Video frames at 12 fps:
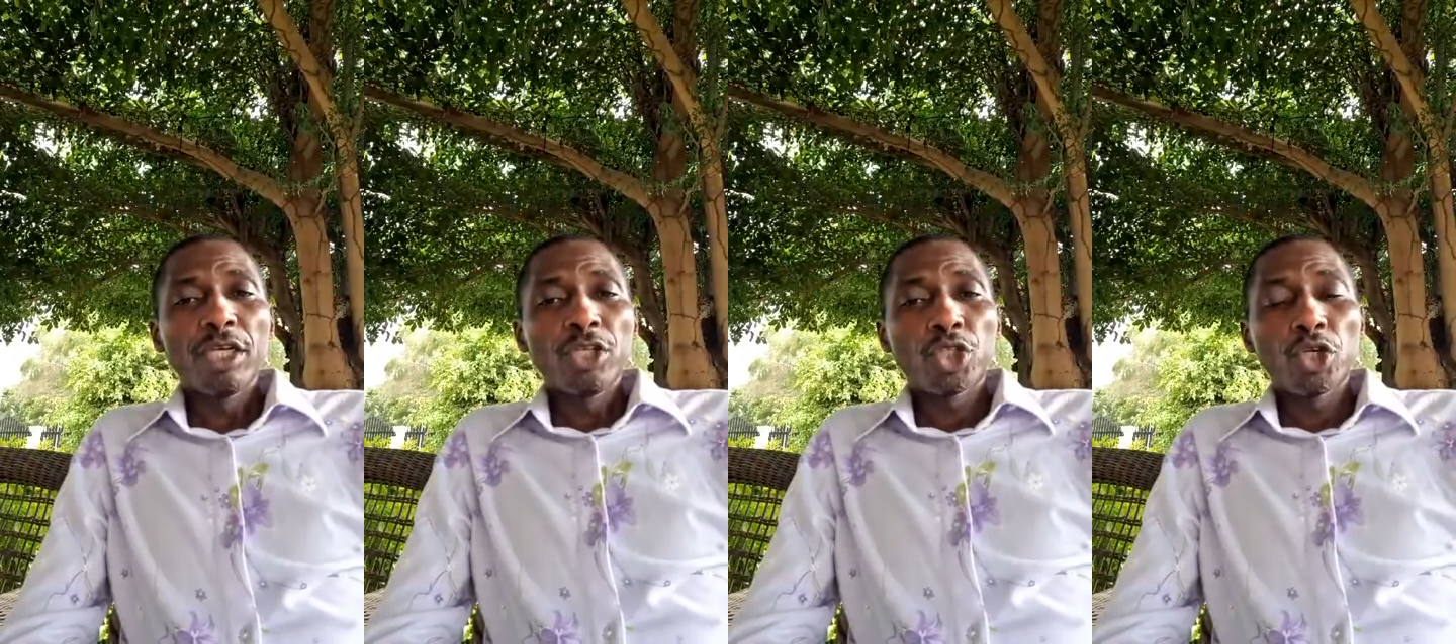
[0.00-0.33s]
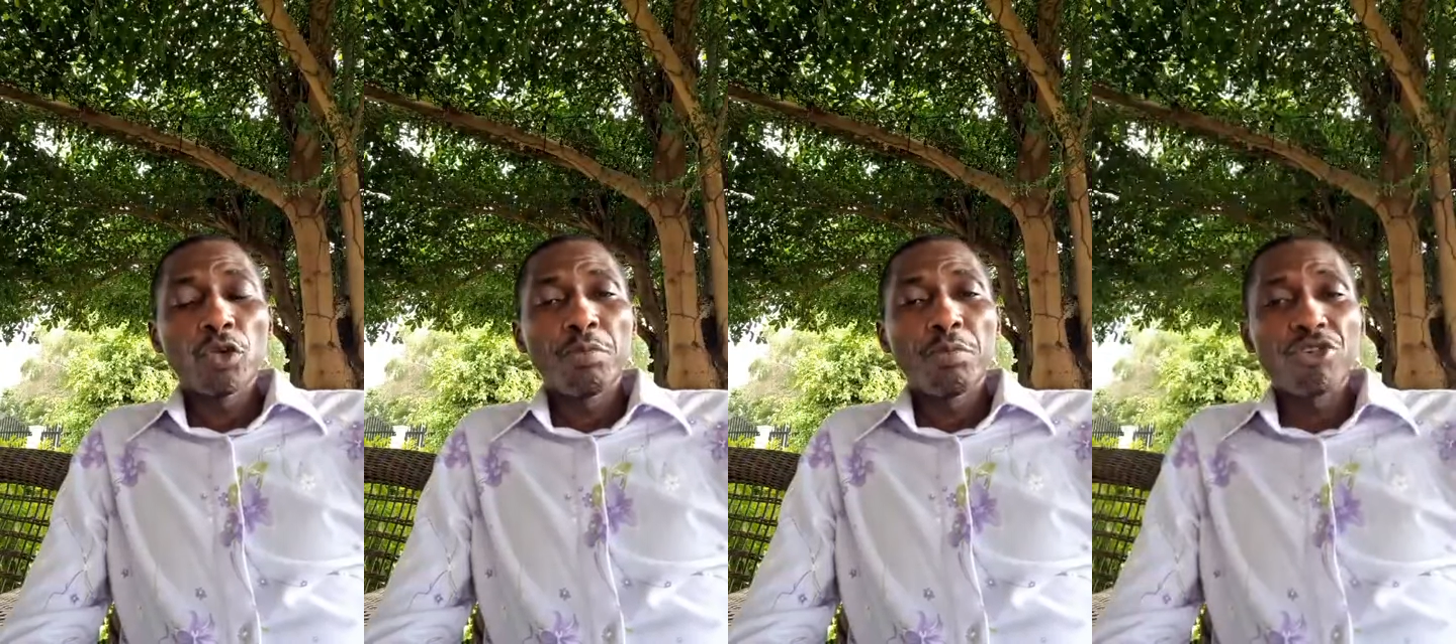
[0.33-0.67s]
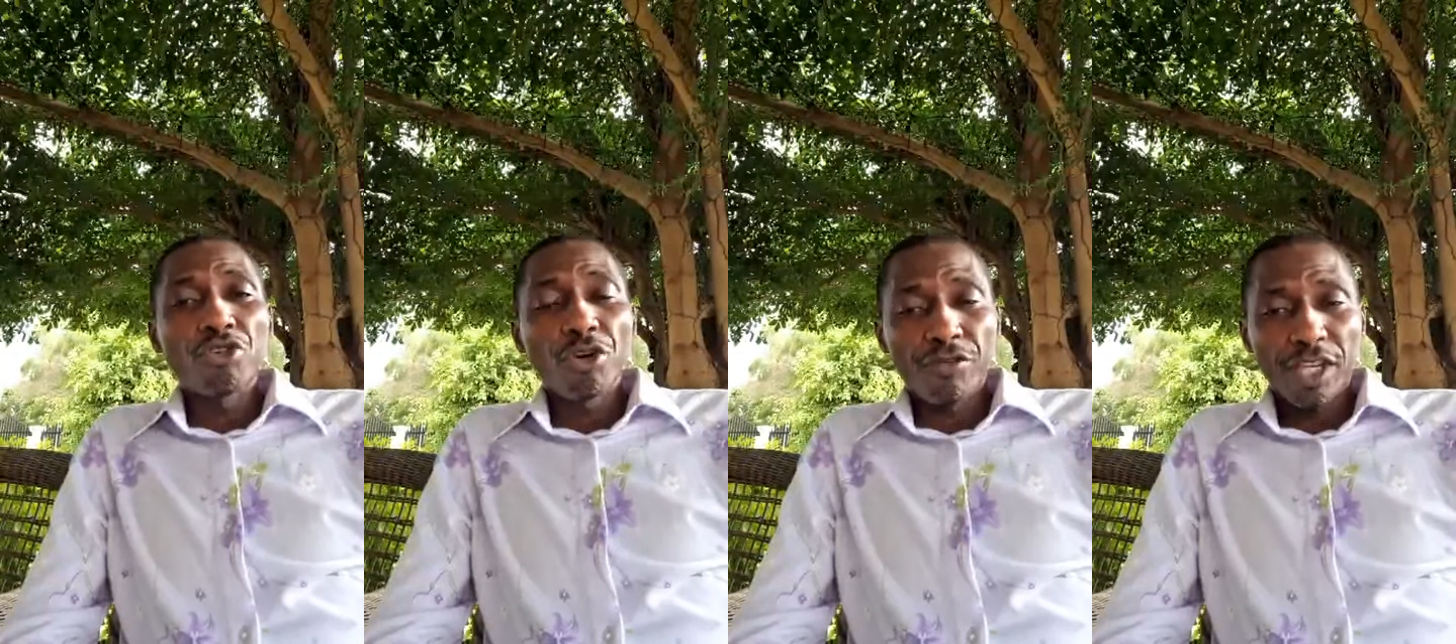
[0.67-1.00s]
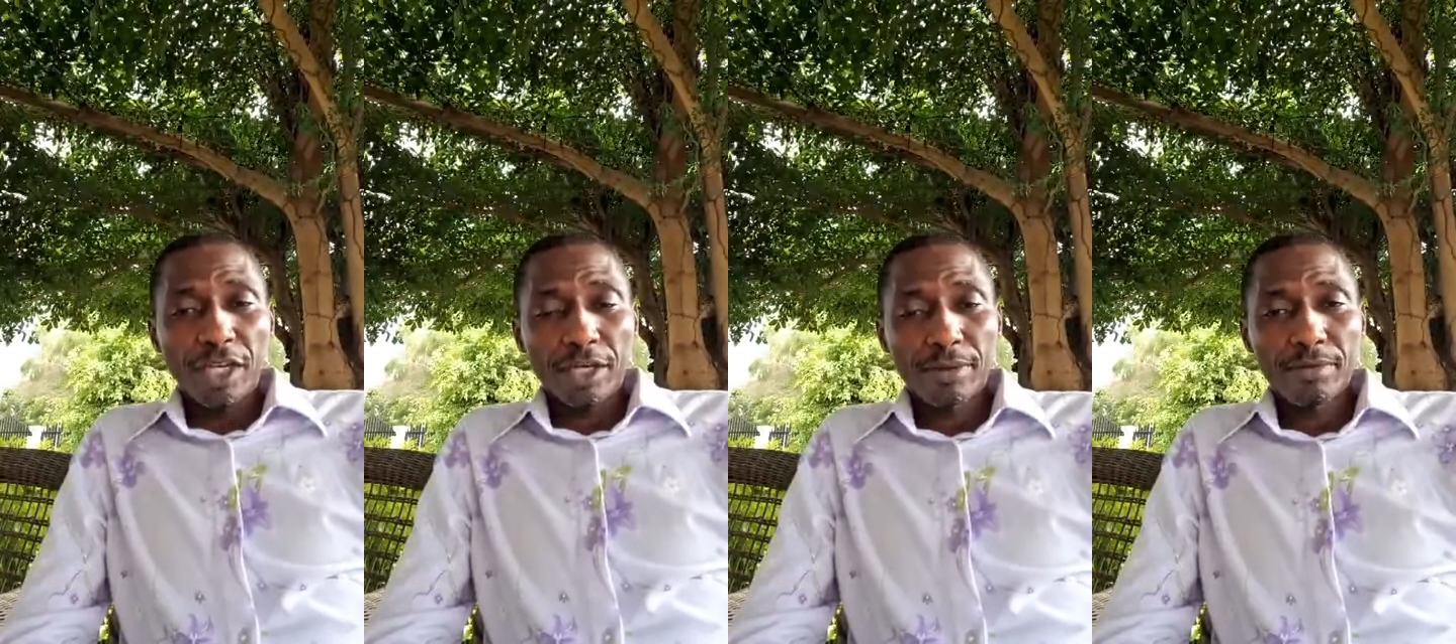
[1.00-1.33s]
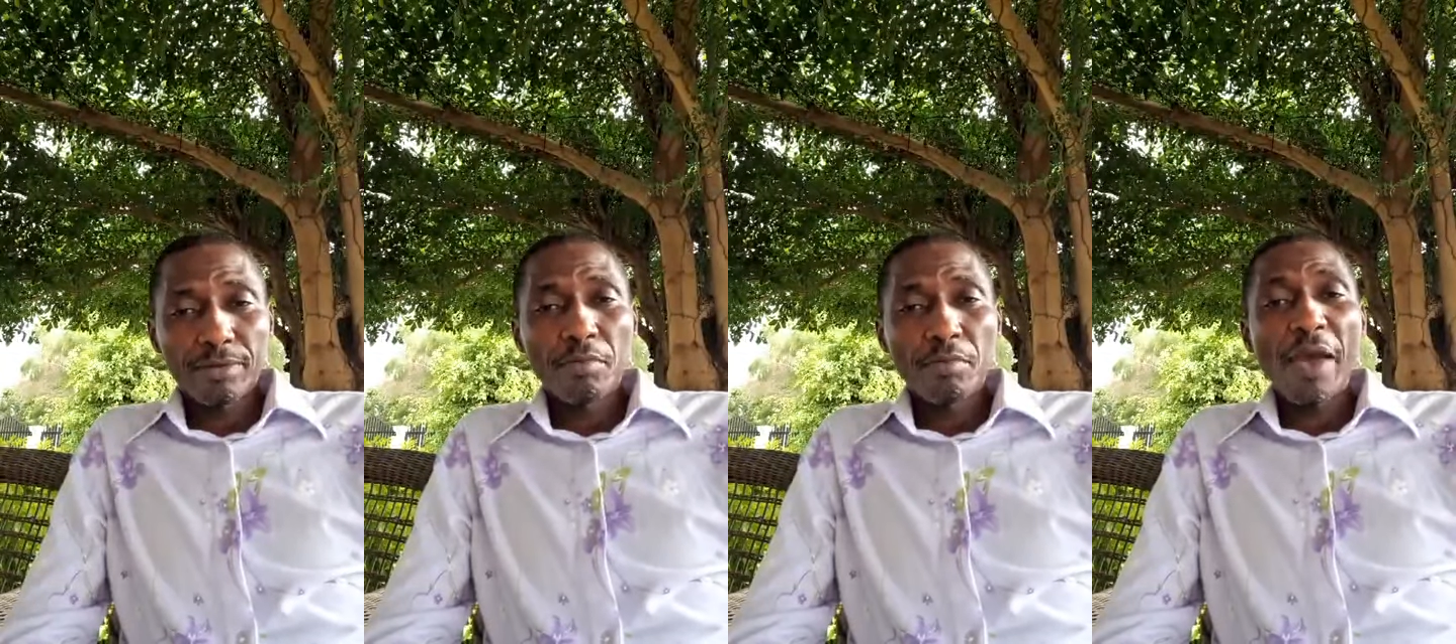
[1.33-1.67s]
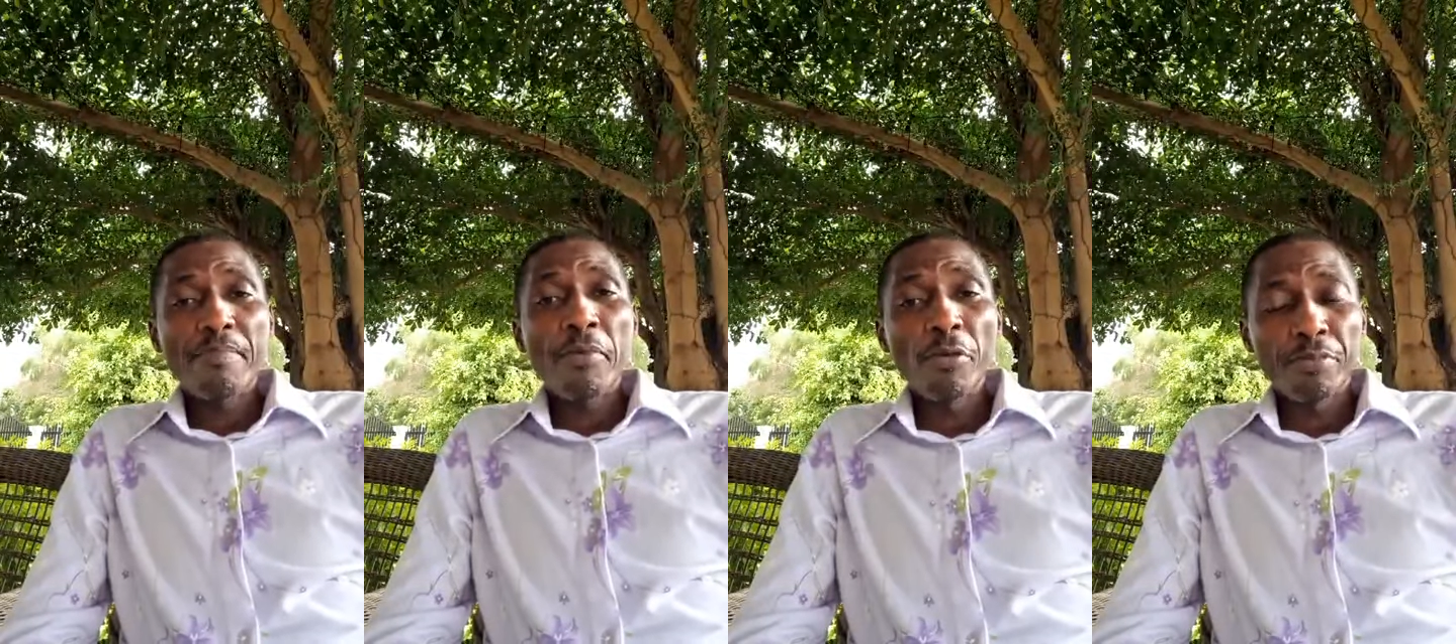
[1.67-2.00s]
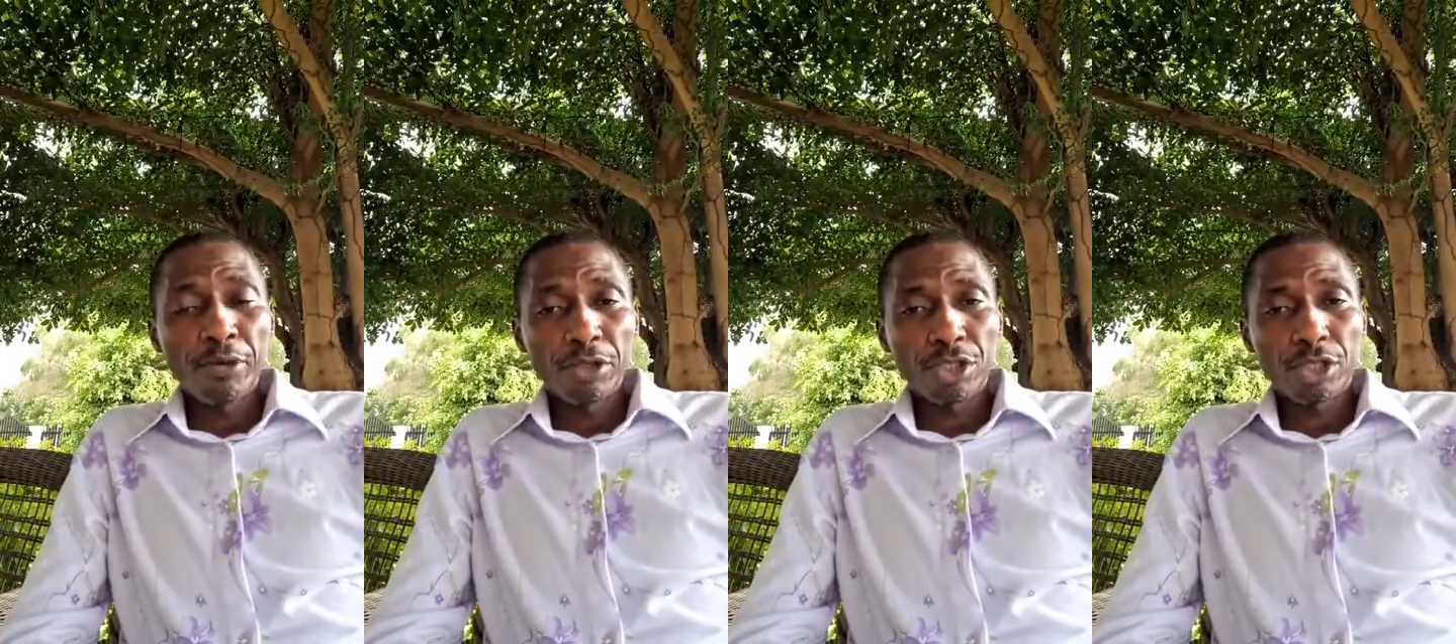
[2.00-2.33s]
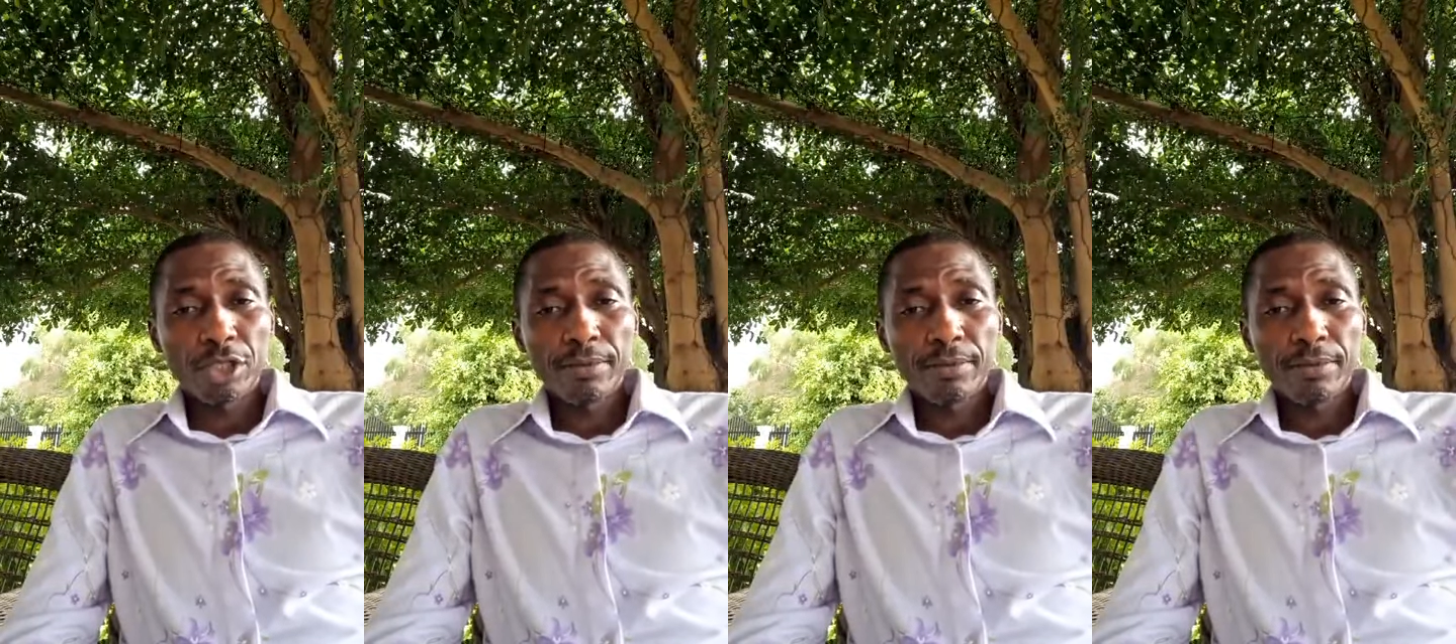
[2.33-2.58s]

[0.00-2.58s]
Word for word: should be driven by purpose,